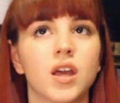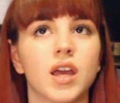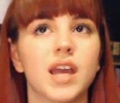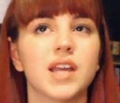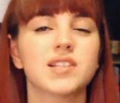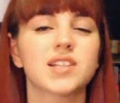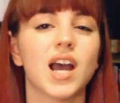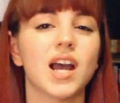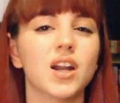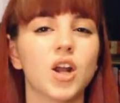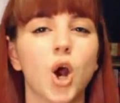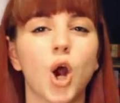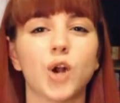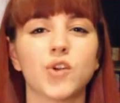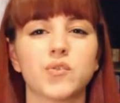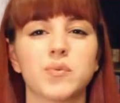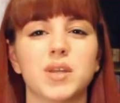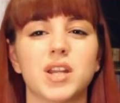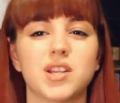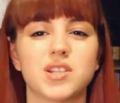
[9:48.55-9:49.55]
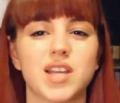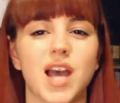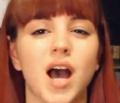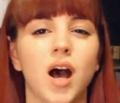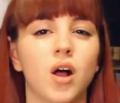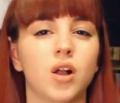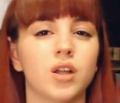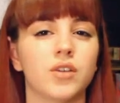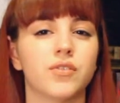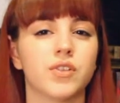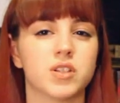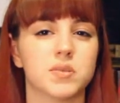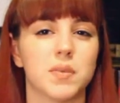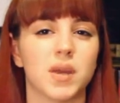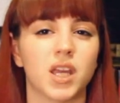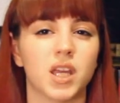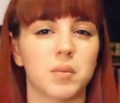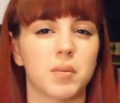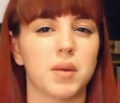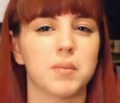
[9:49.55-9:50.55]
It's kind of hard for me to tell if it's
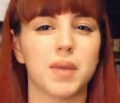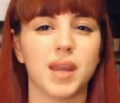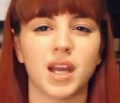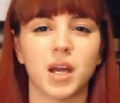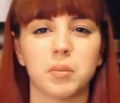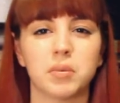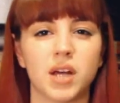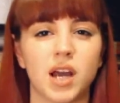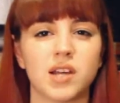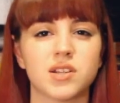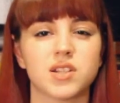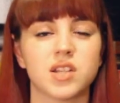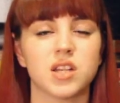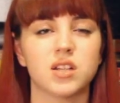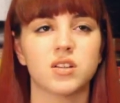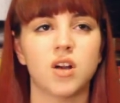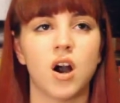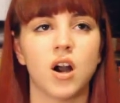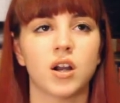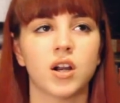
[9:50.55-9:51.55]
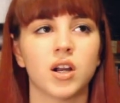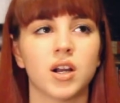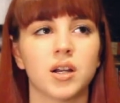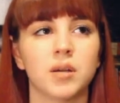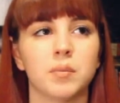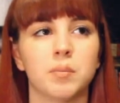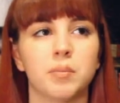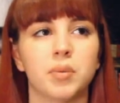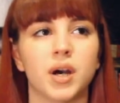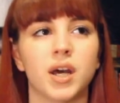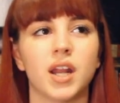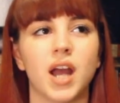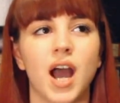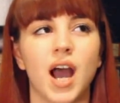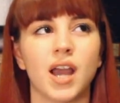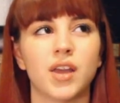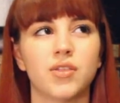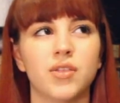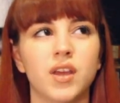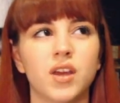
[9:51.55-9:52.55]
making my makeup last any longer, but
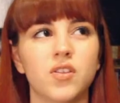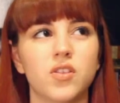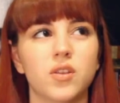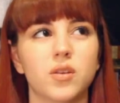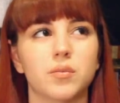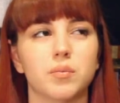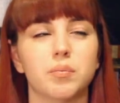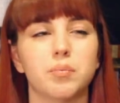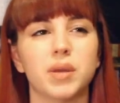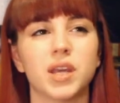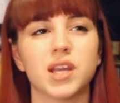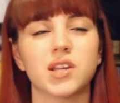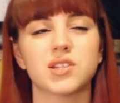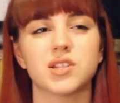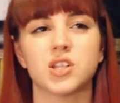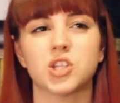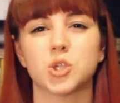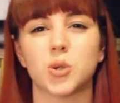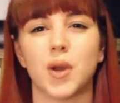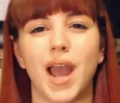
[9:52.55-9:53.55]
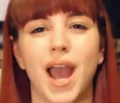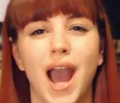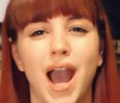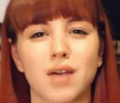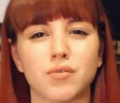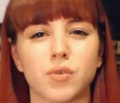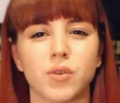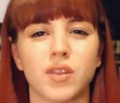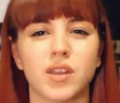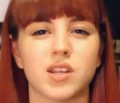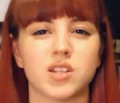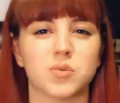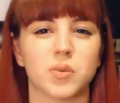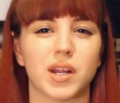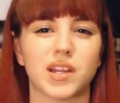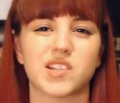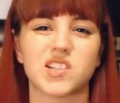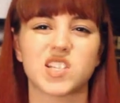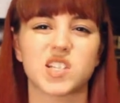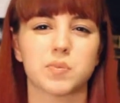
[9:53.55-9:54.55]
I think the biggest issue I have with it is when
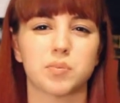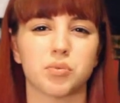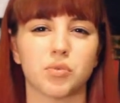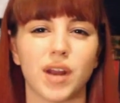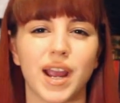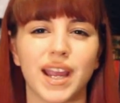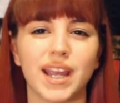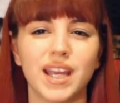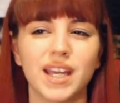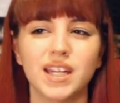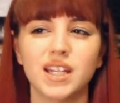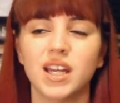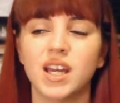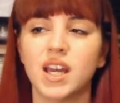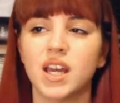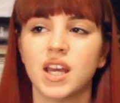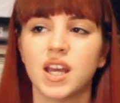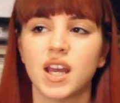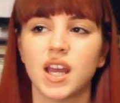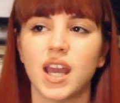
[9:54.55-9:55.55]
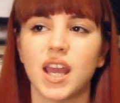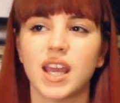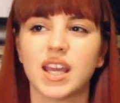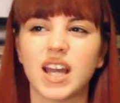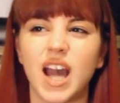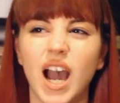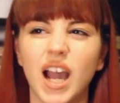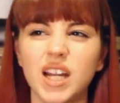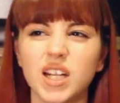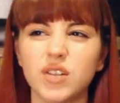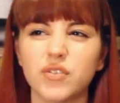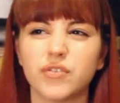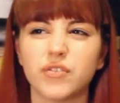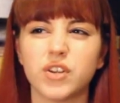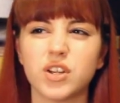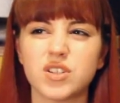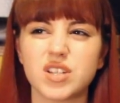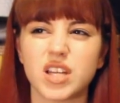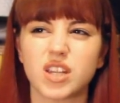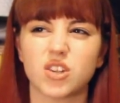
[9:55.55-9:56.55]
I spray it, it kind of
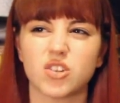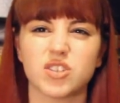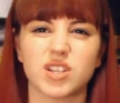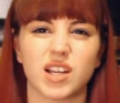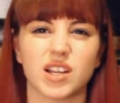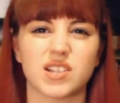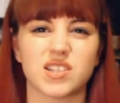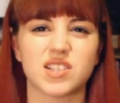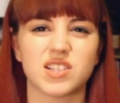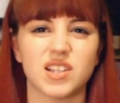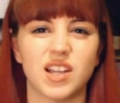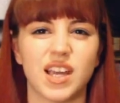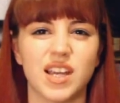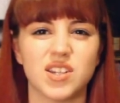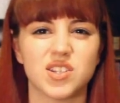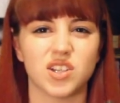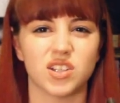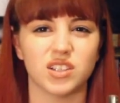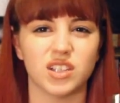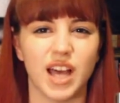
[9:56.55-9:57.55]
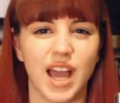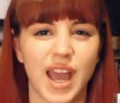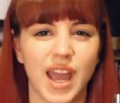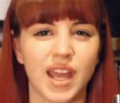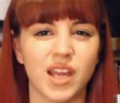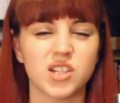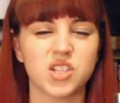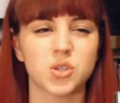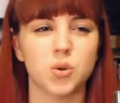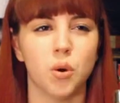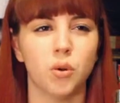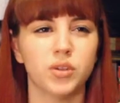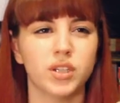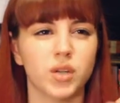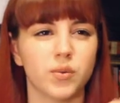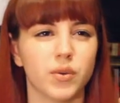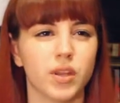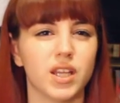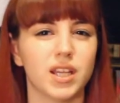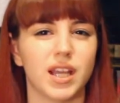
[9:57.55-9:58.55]
feels like there's like a slight delay, so
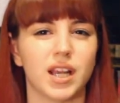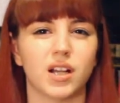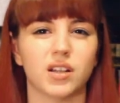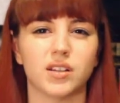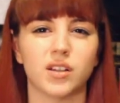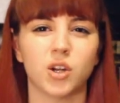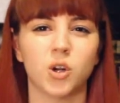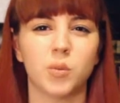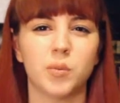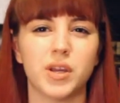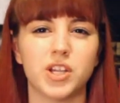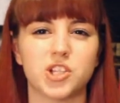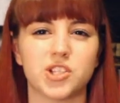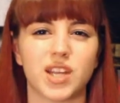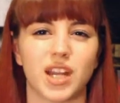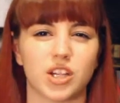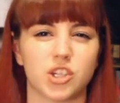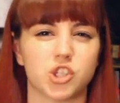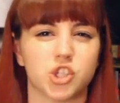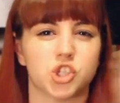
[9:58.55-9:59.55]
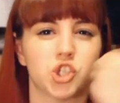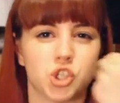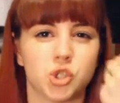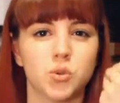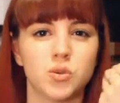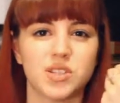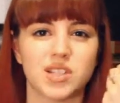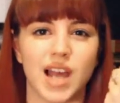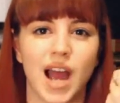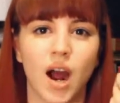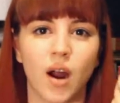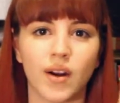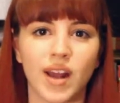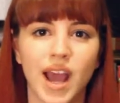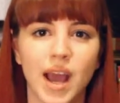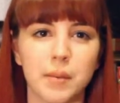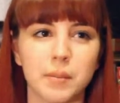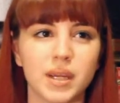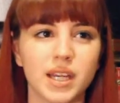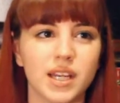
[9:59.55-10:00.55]
only really like a little bit just kind of shoots out
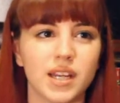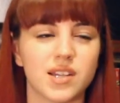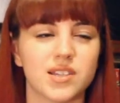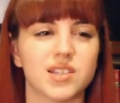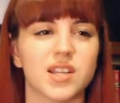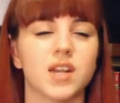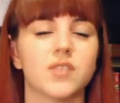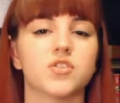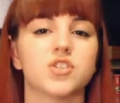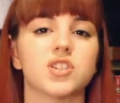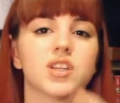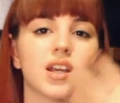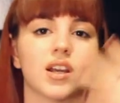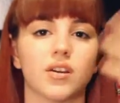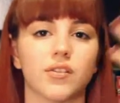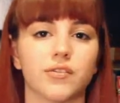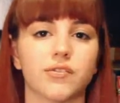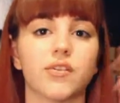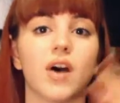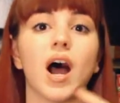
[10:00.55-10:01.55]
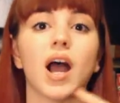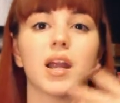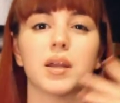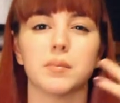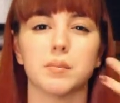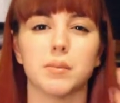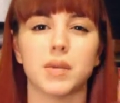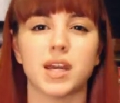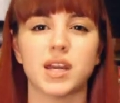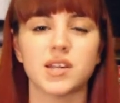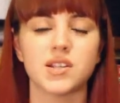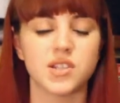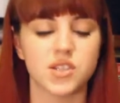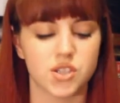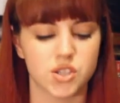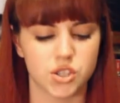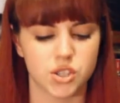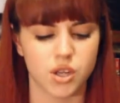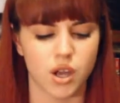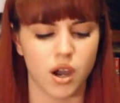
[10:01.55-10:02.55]
at me instead of just like a fine
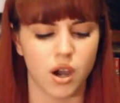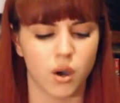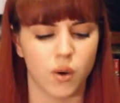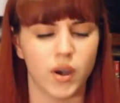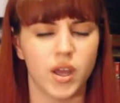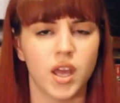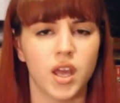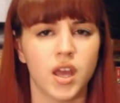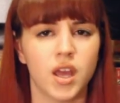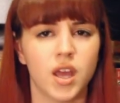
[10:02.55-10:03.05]
mist. So